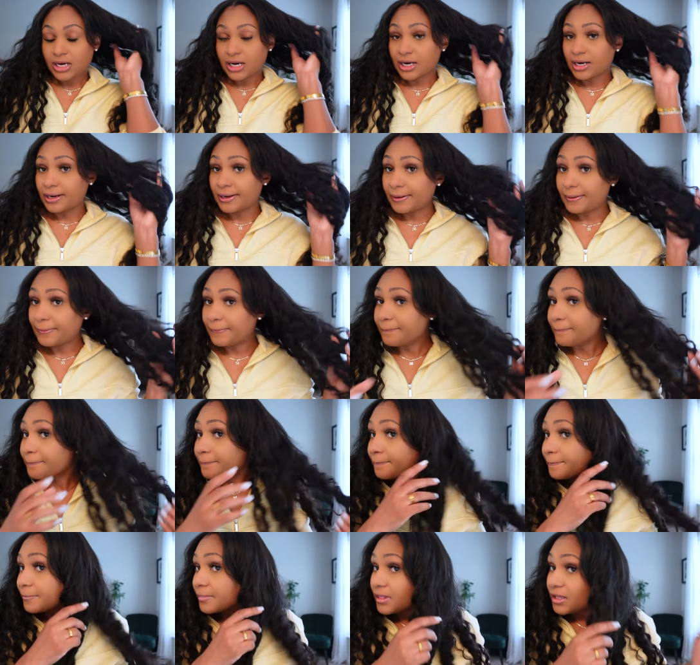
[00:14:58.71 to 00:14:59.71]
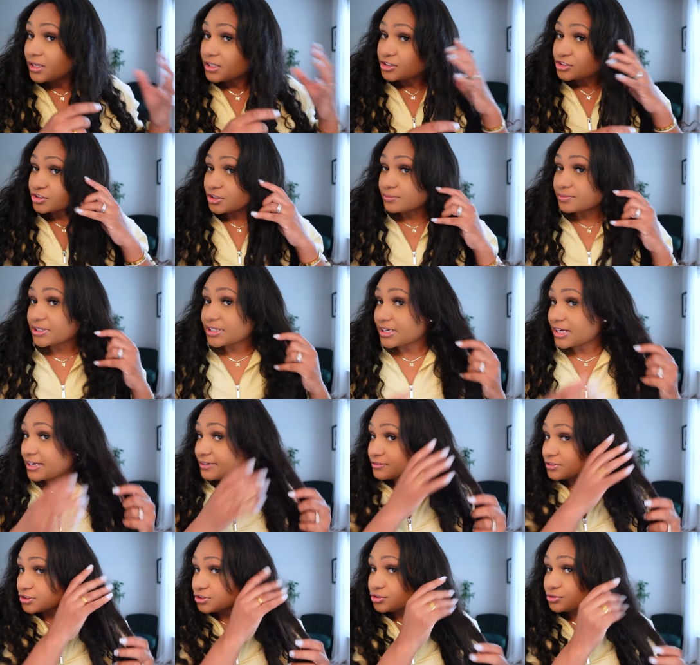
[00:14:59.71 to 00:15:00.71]
Um, so I'm gonna
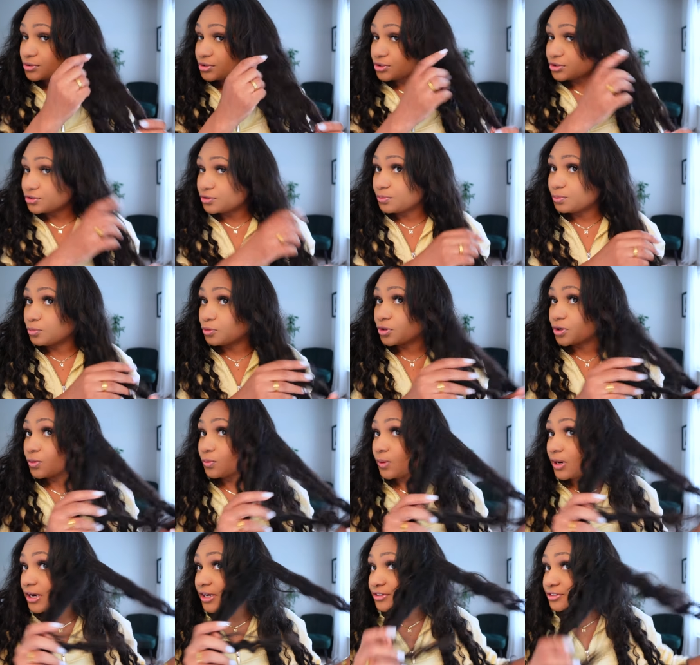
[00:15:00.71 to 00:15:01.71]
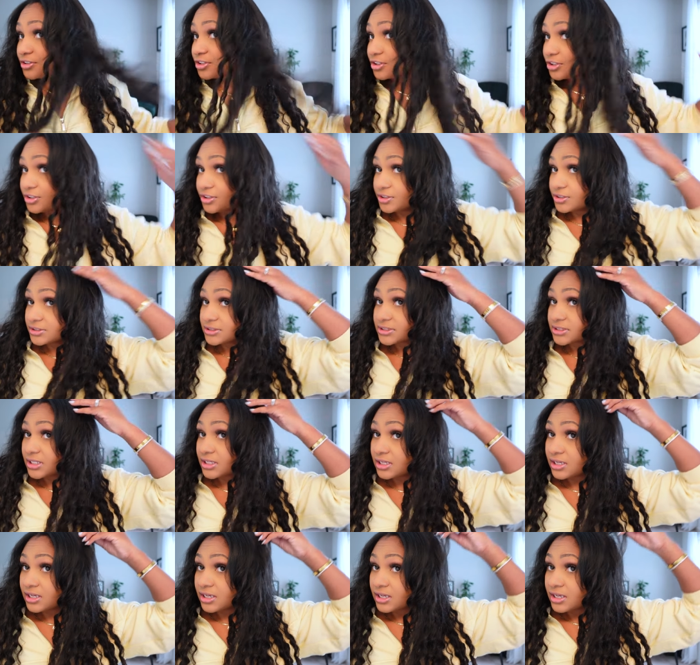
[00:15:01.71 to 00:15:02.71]
have to do a little more wand curls
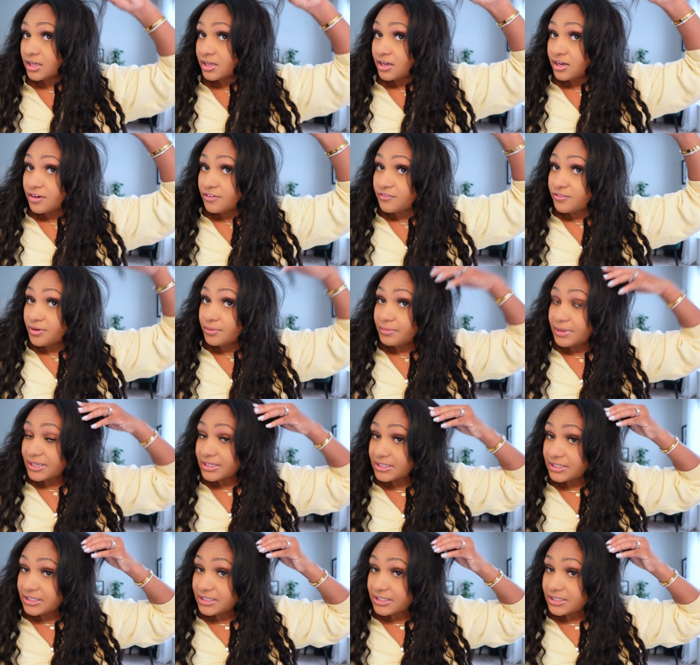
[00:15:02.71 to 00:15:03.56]
for my